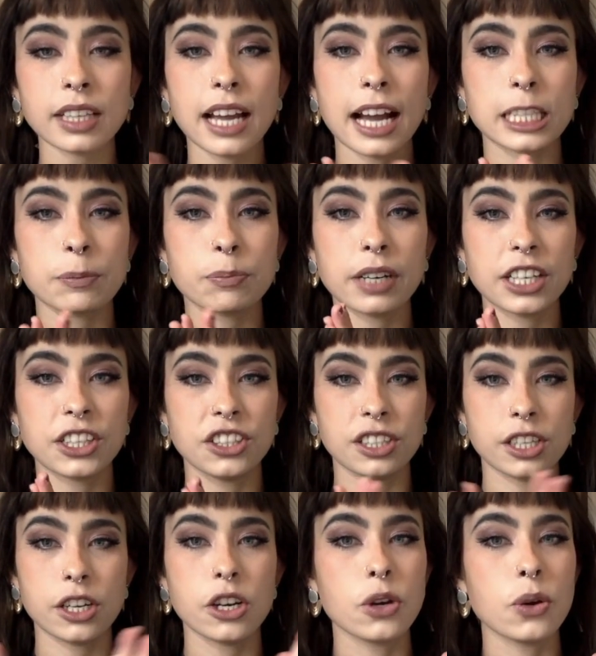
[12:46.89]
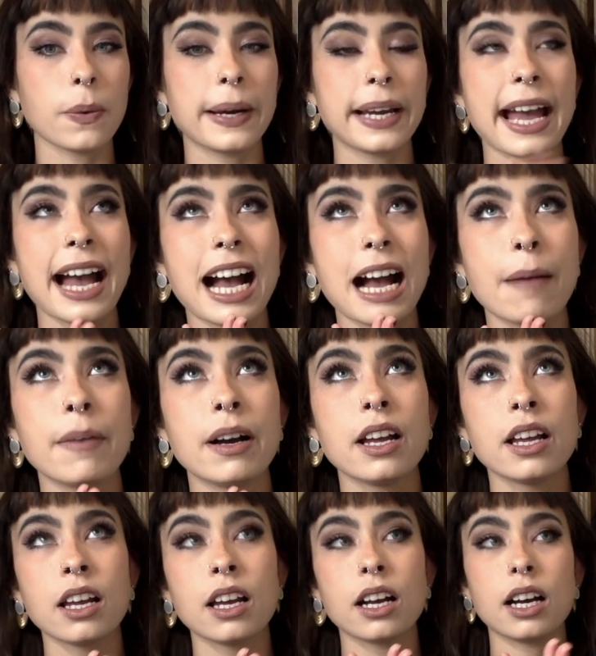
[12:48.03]
aspirations, I don't know who I am,
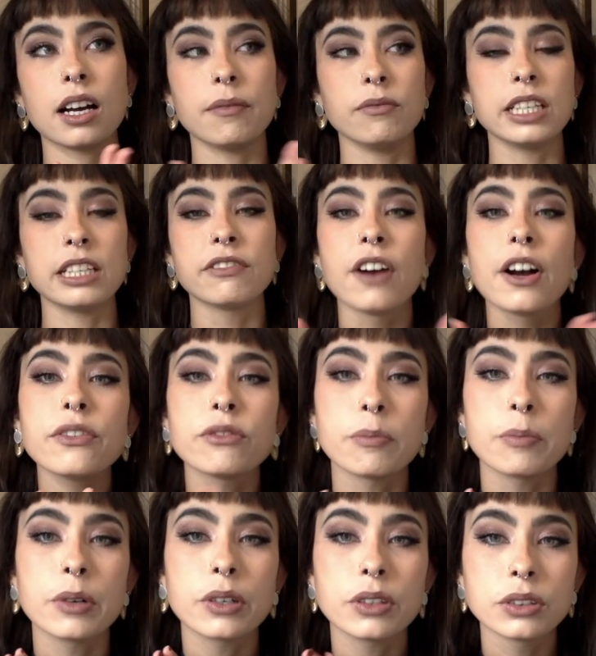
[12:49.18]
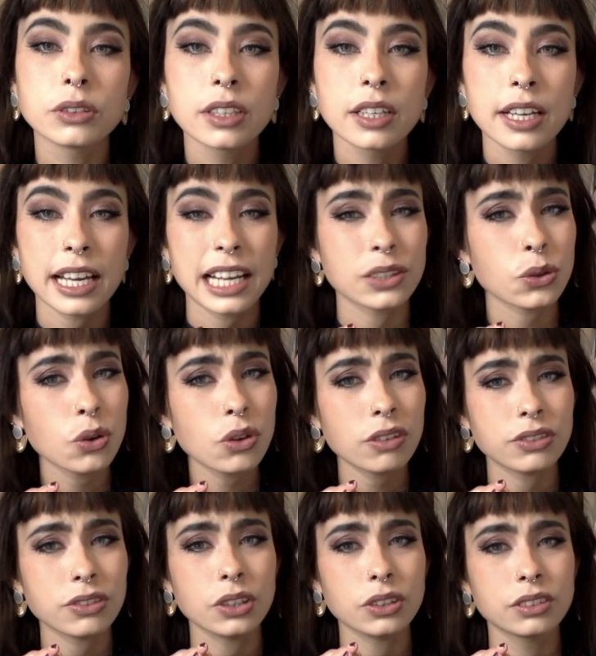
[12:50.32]
I'm really vulnerable, it's
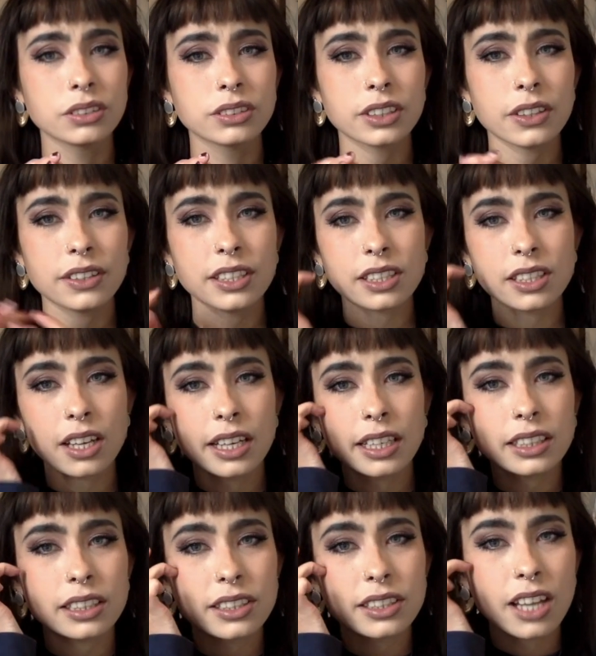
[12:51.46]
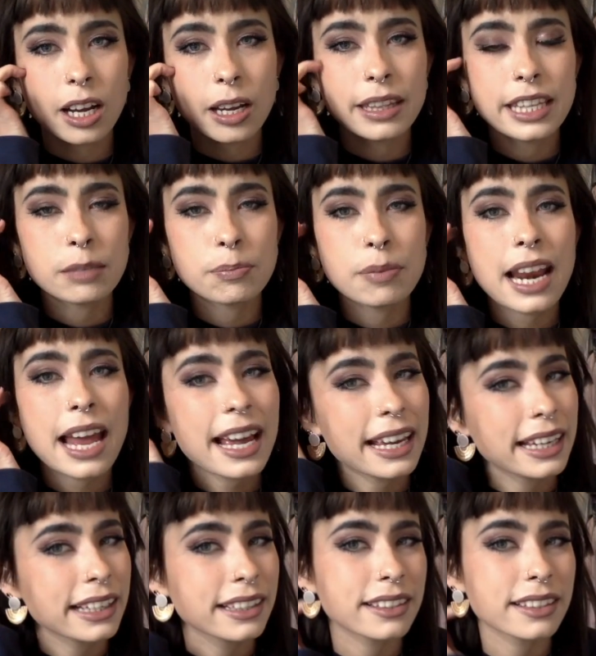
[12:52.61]
awful. So it's just like stuck in this
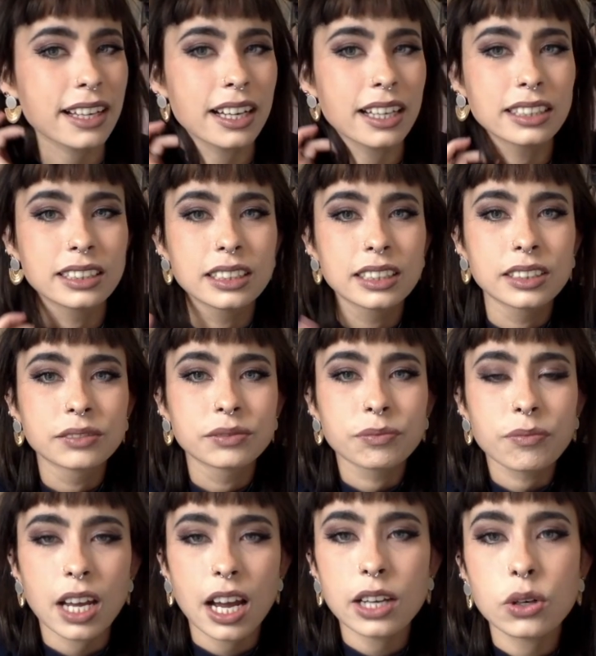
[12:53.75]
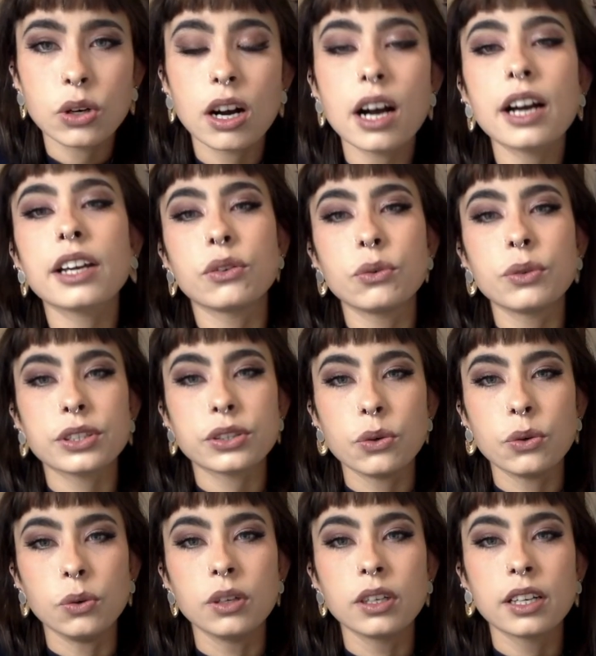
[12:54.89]
place that I always
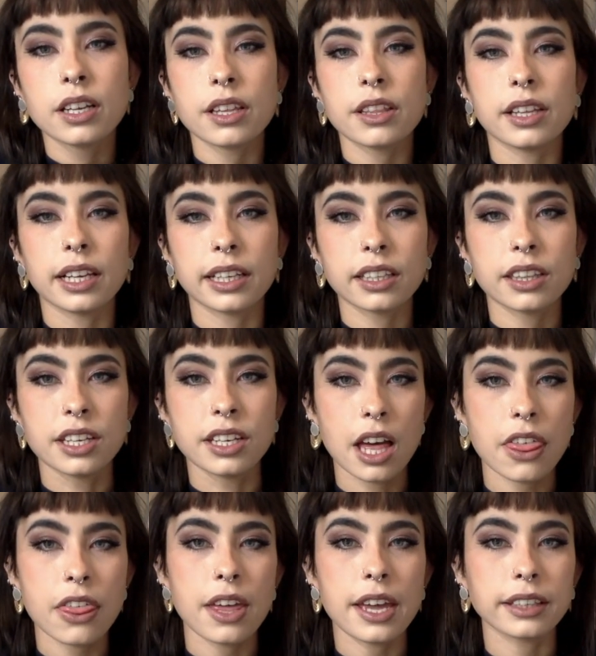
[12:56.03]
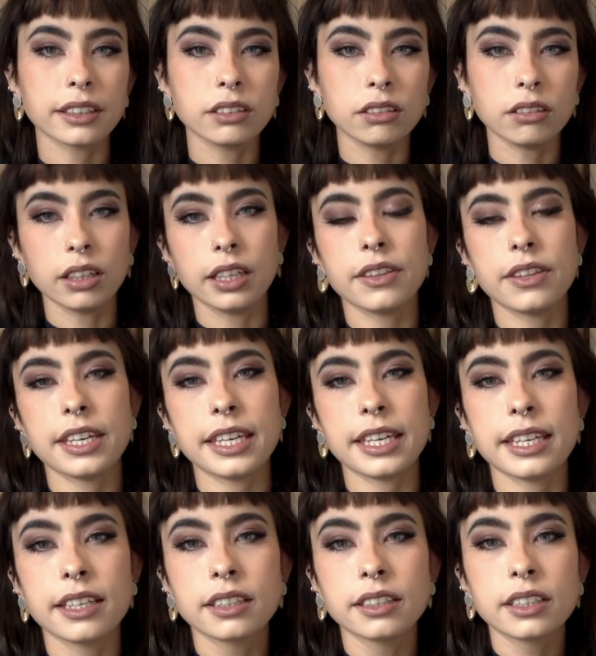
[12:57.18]
call like the nothing, or like
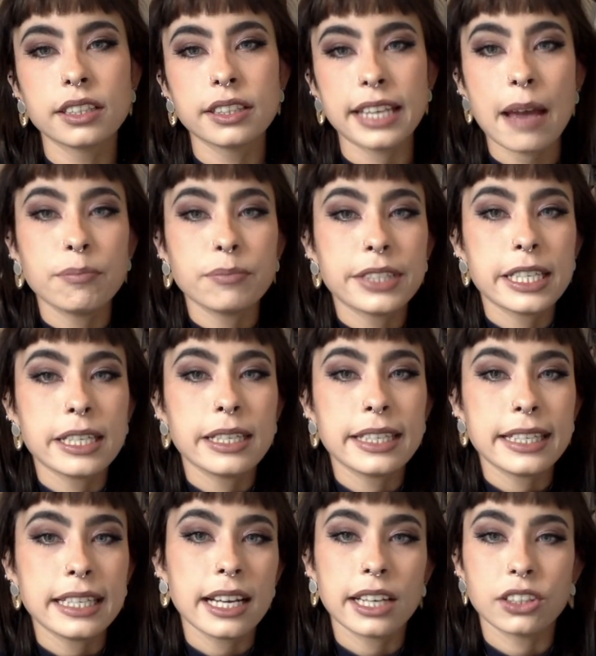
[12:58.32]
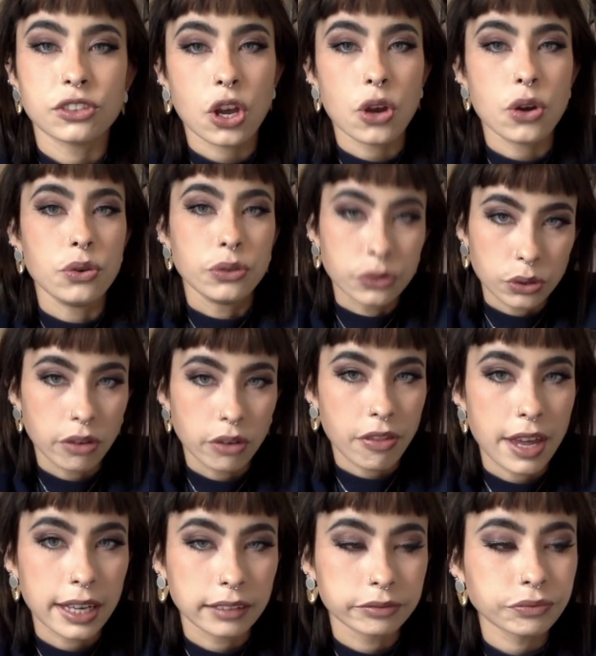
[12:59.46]
the empty like zone sort of
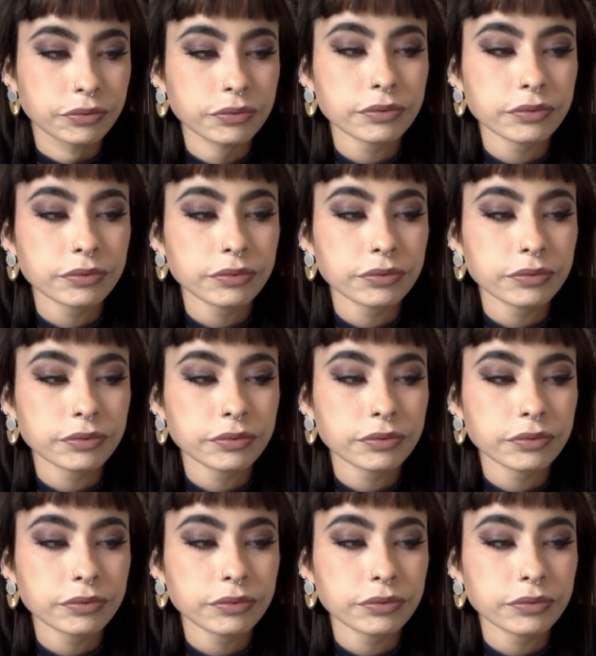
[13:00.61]
thing.